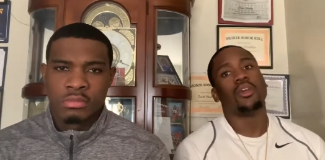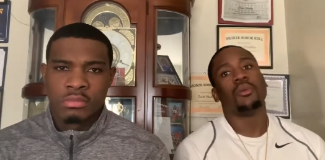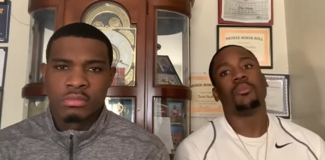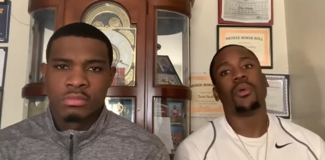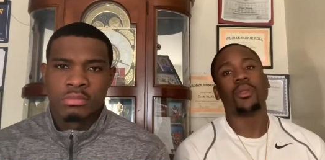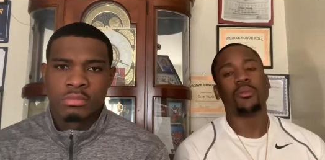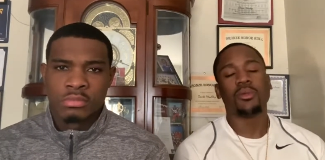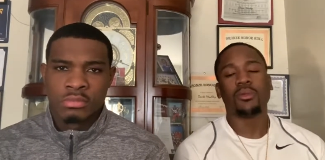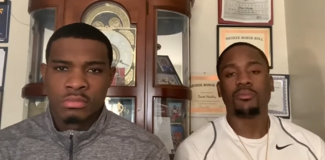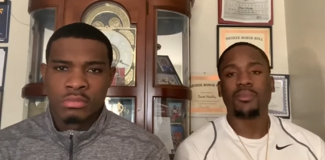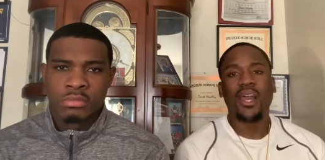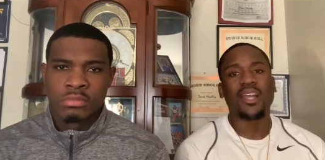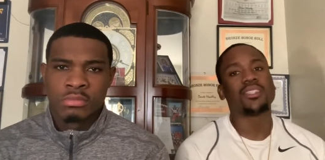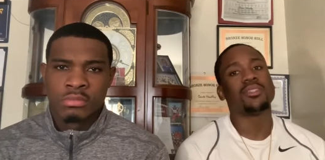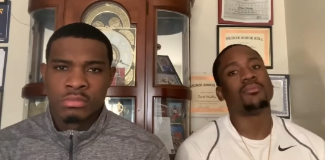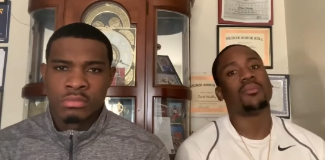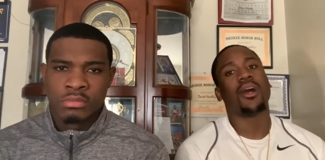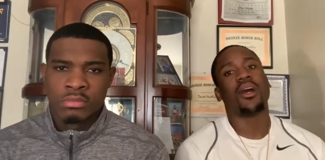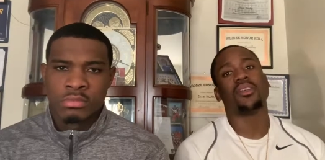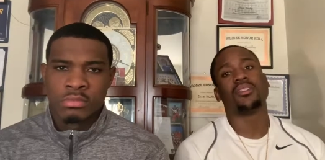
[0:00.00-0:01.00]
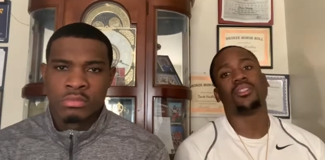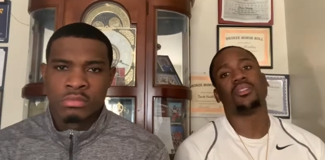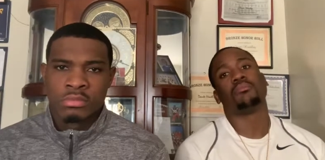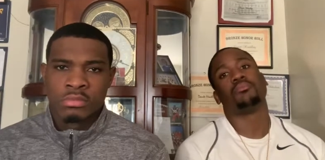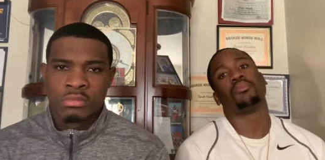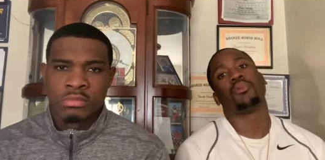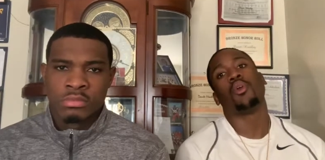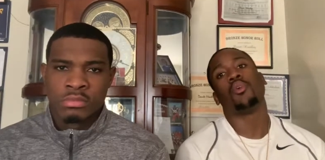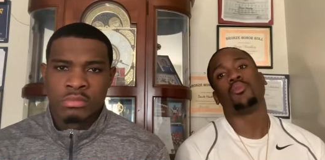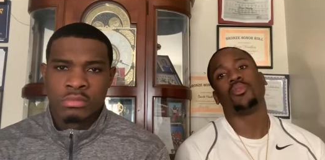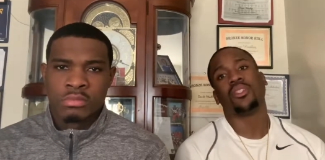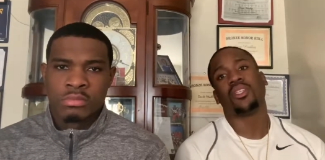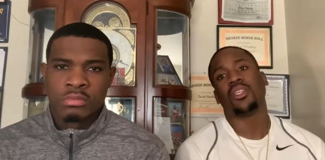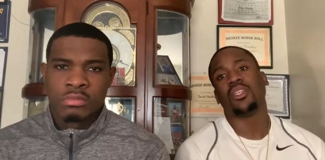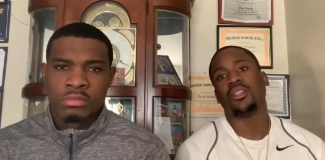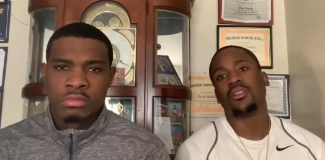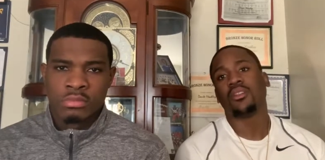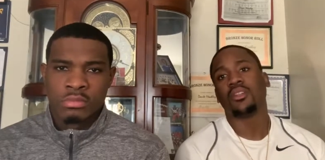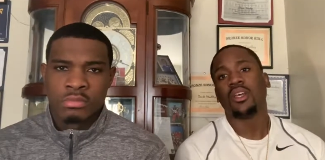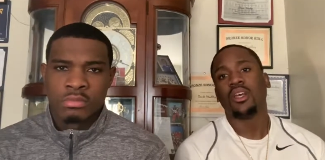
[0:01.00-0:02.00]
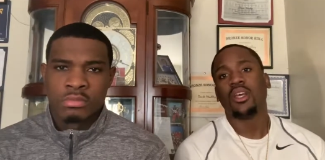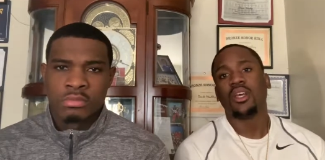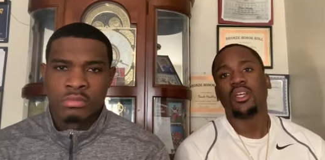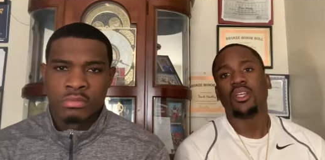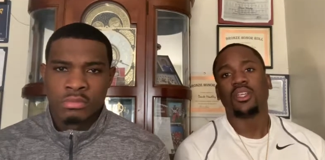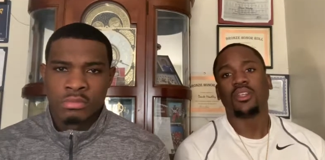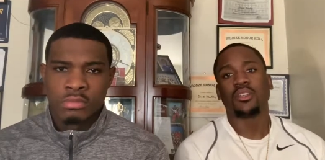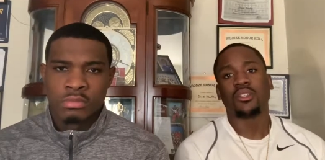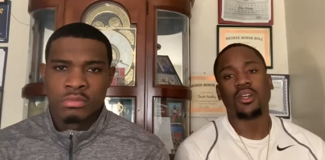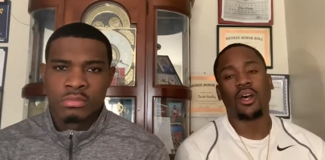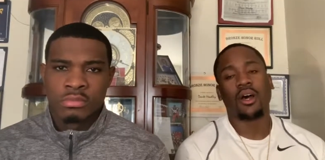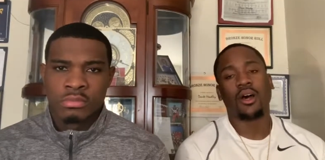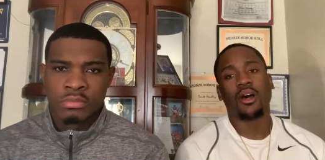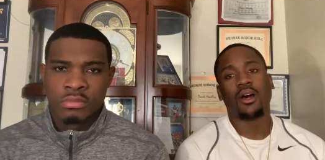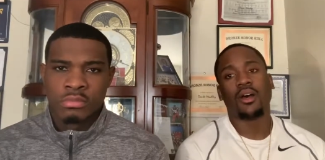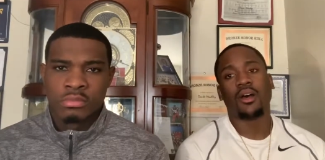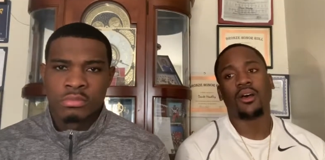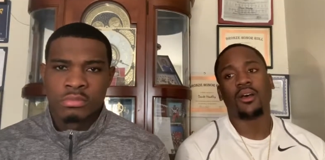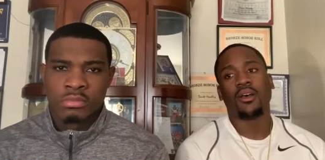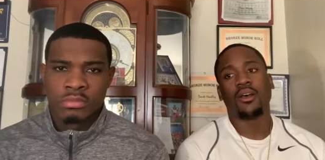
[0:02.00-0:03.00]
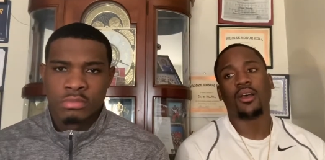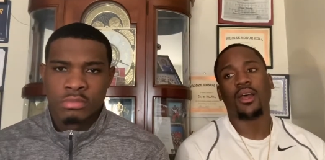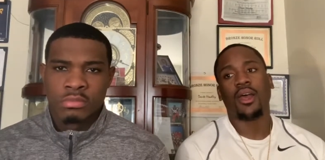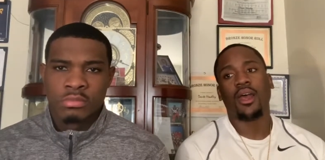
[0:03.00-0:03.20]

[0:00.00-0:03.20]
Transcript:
Speaker 1: Better be maximizing protein. Uh,